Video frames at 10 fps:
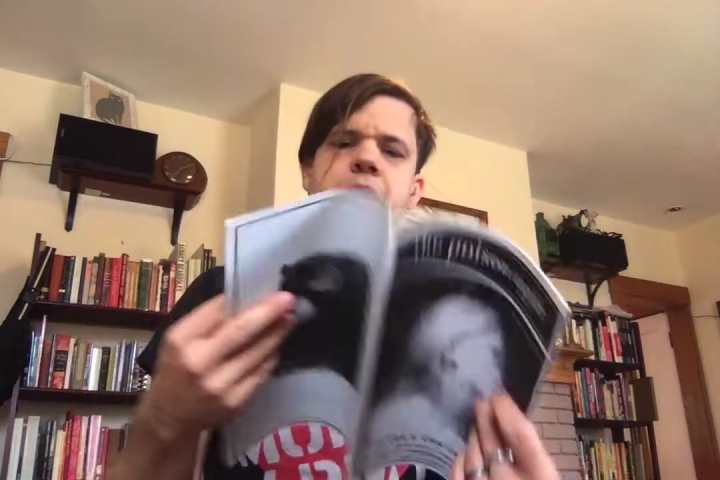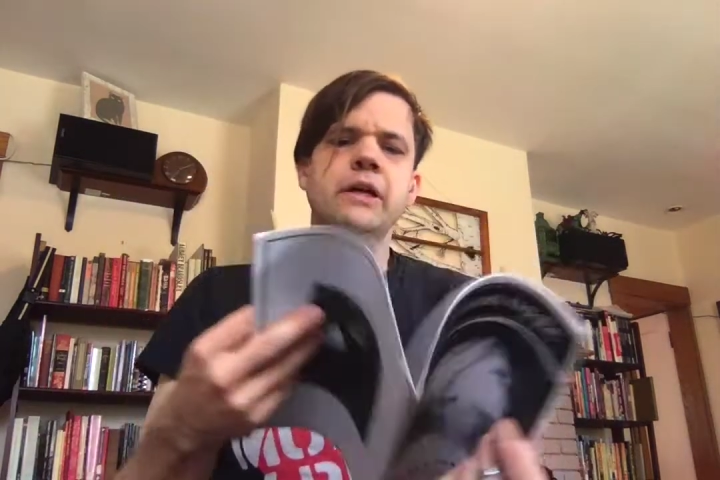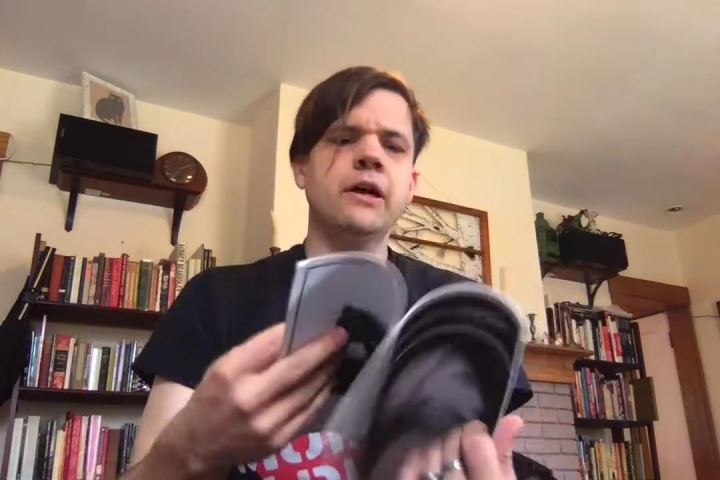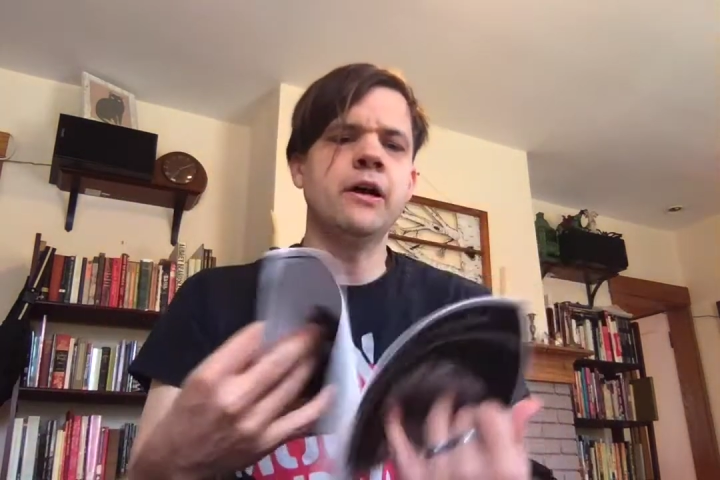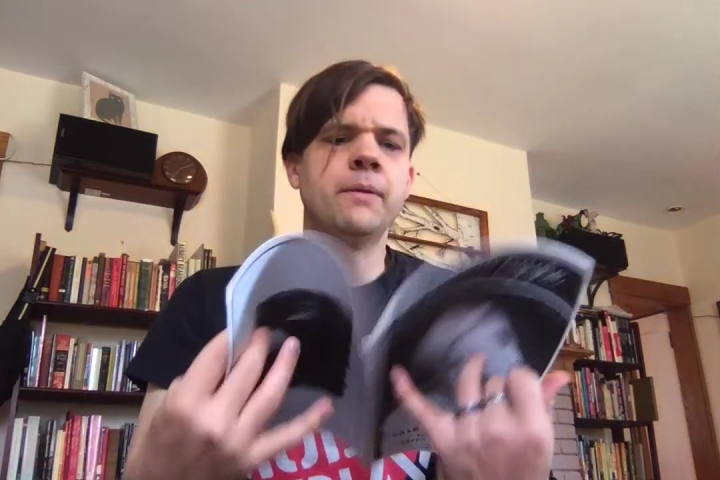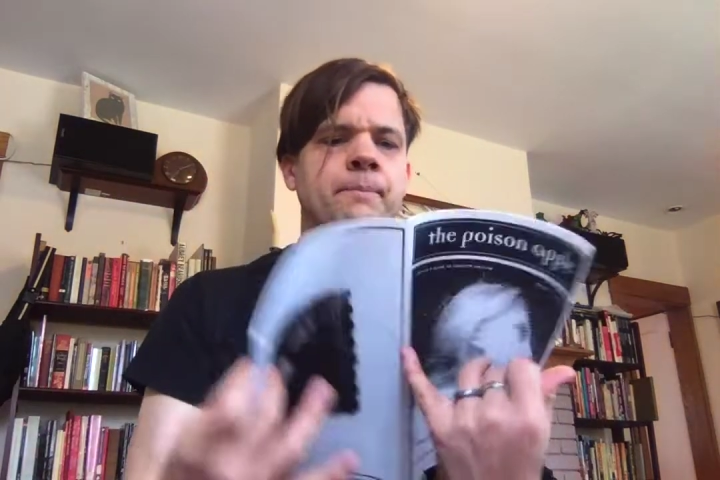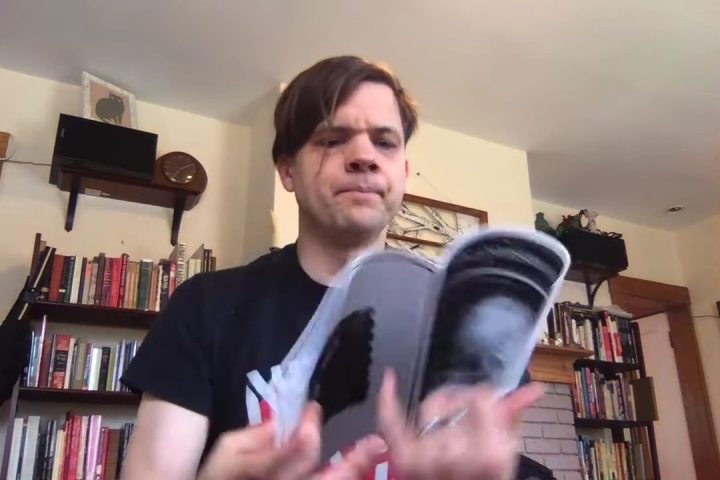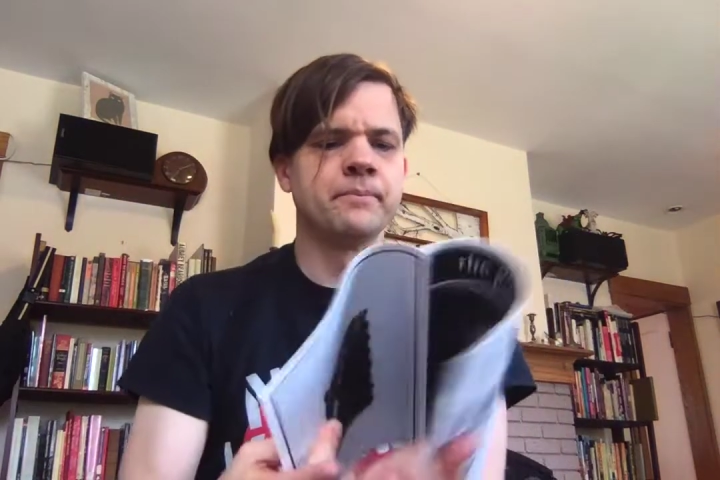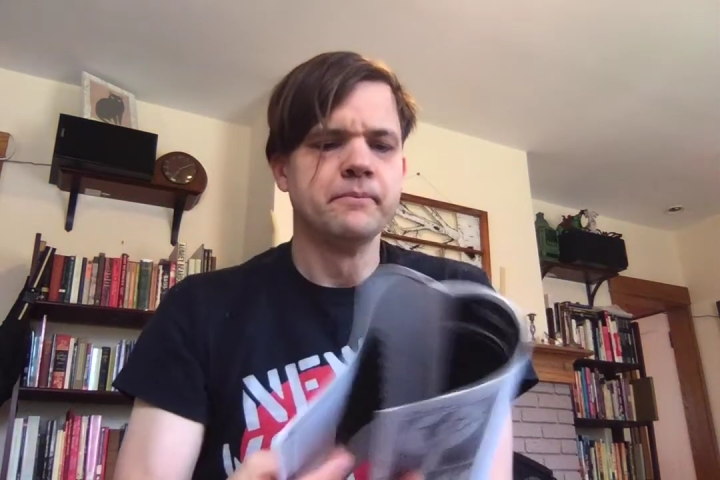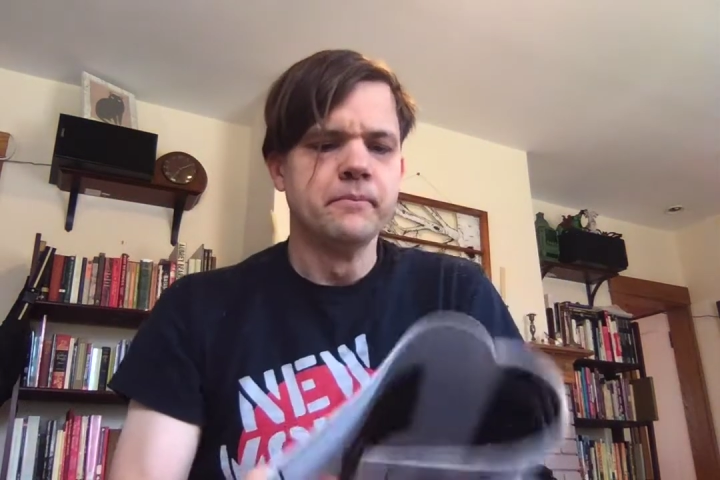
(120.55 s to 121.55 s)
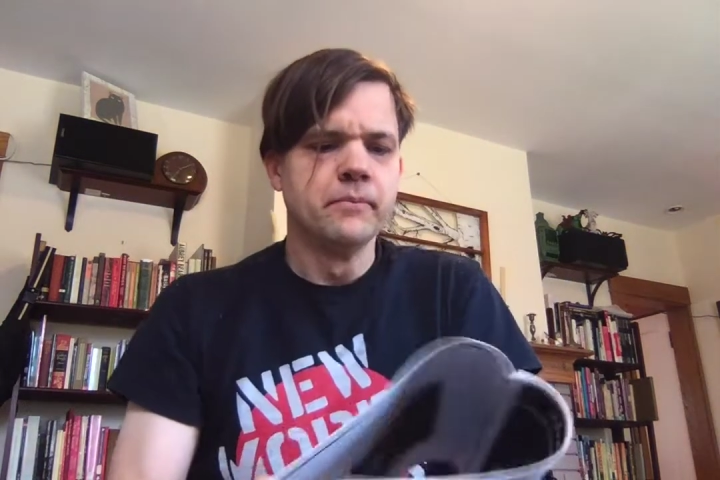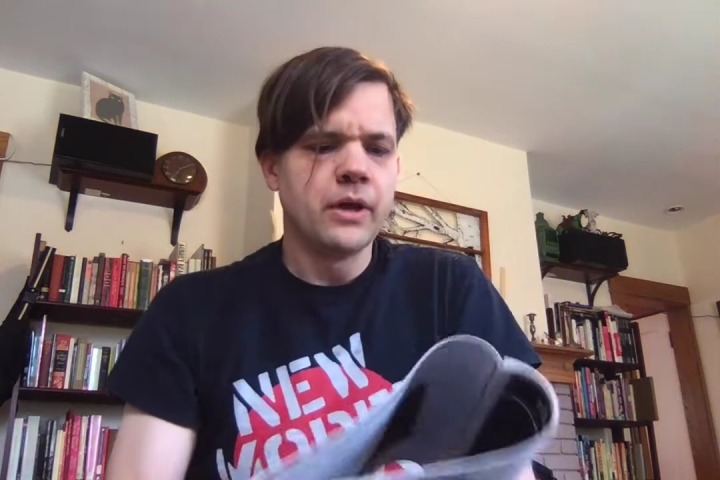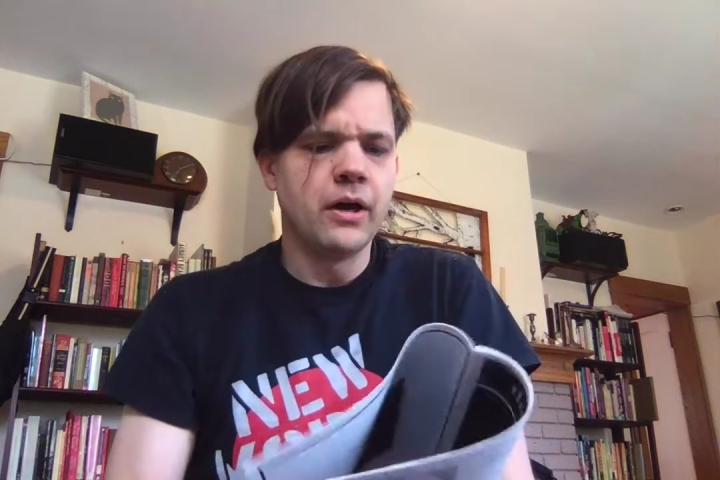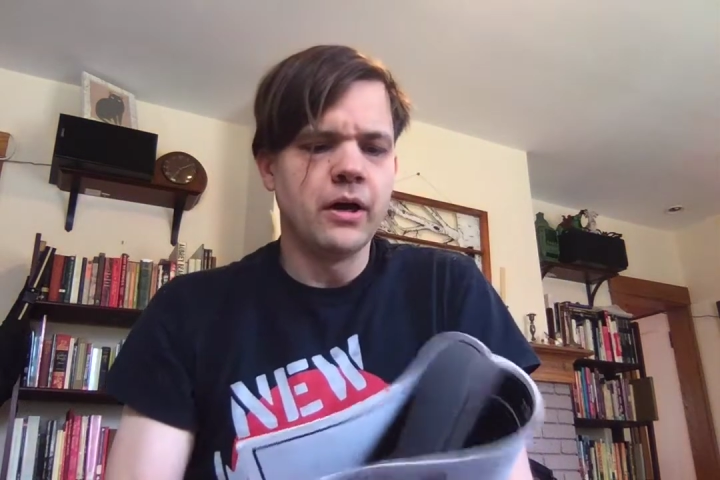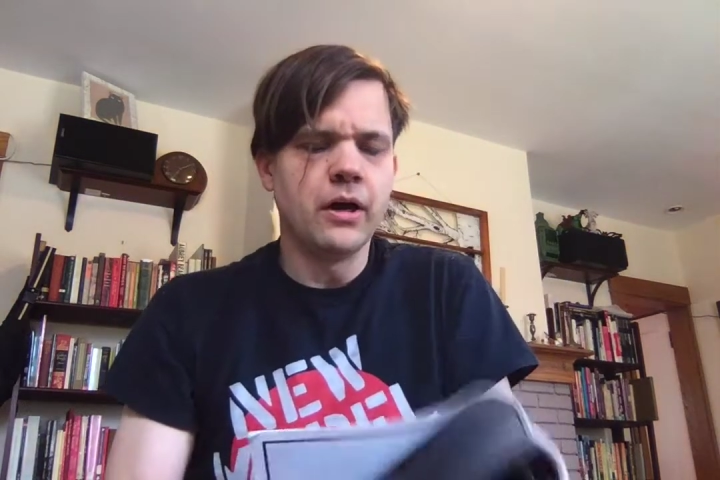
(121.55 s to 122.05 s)
a
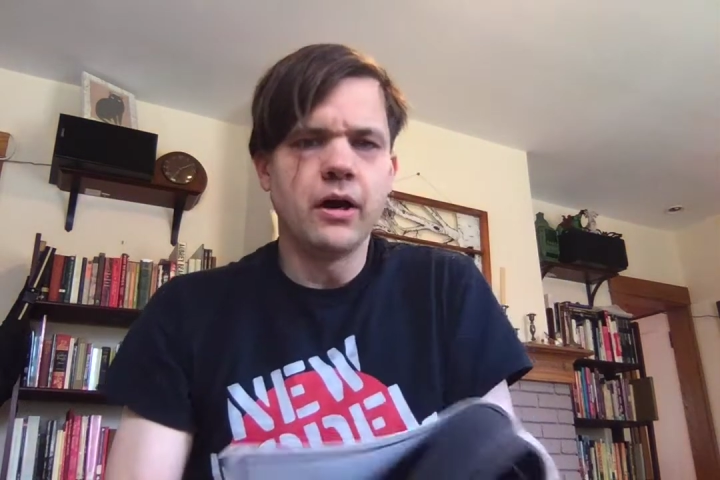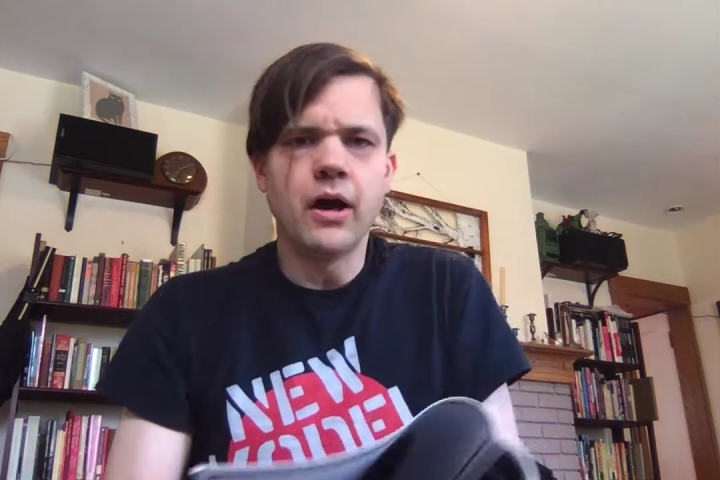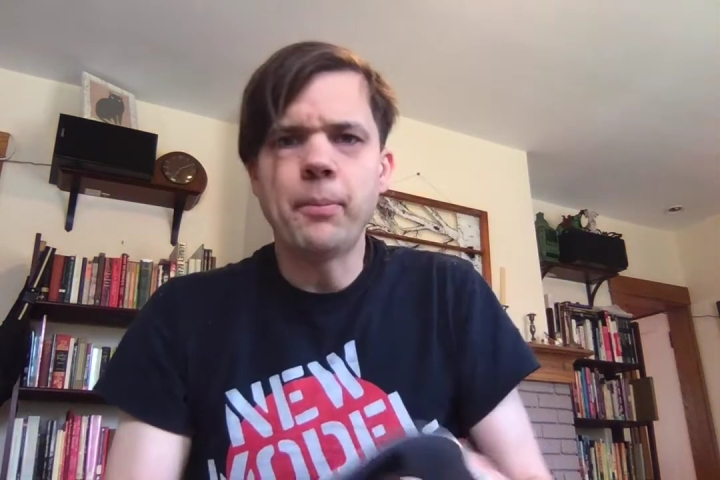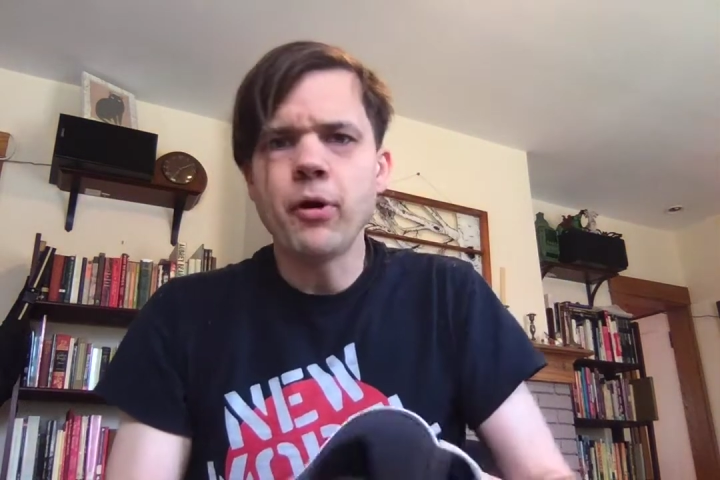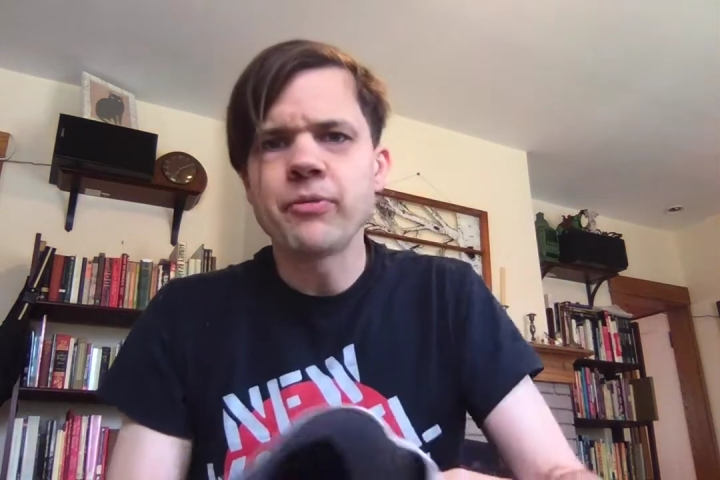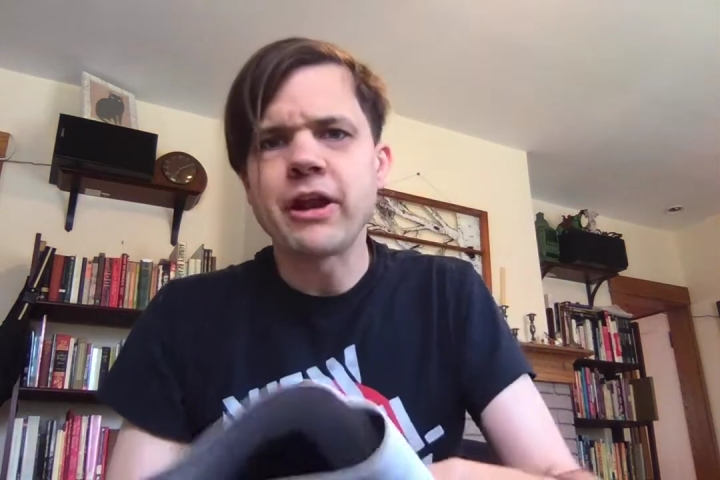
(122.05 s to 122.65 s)
poem that I